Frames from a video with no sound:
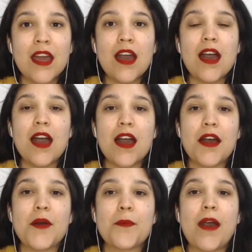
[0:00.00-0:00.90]

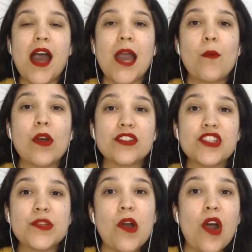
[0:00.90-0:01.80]
I want
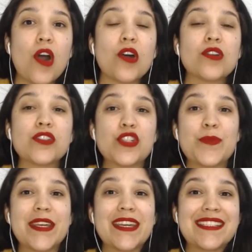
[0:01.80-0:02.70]
you all to
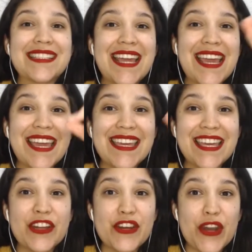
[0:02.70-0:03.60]
be
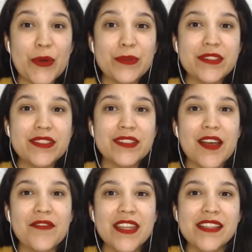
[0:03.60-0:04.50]
taking notes
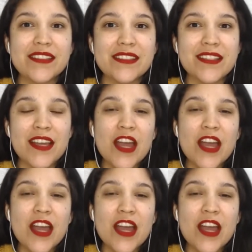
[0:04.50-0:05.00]
of this.